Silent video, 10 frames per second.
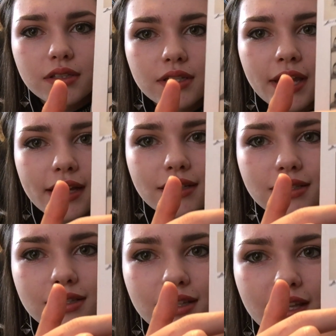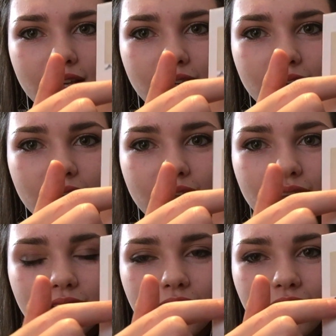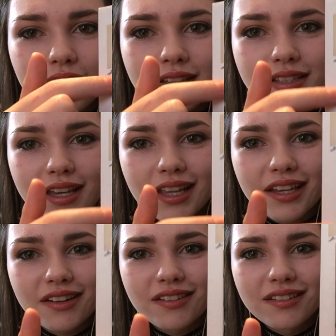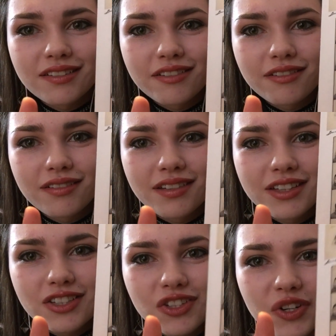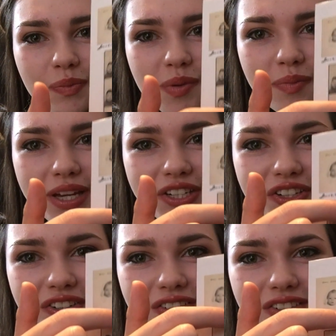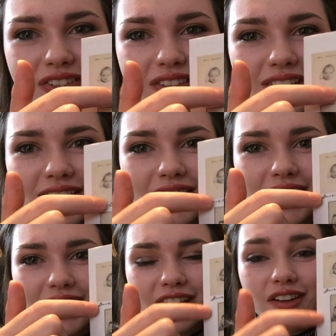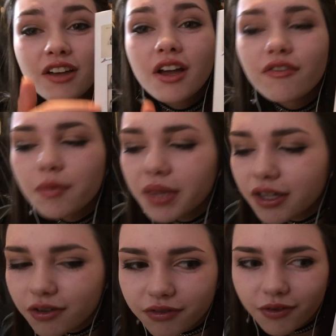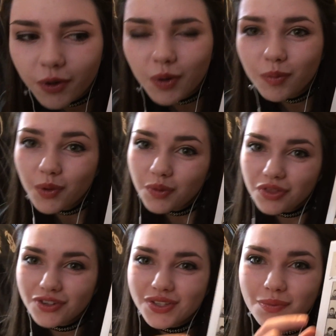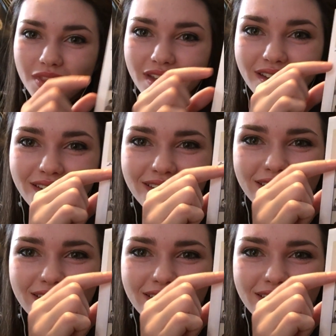this next thing is like a little strip of pictures, like from a little photo booth or something.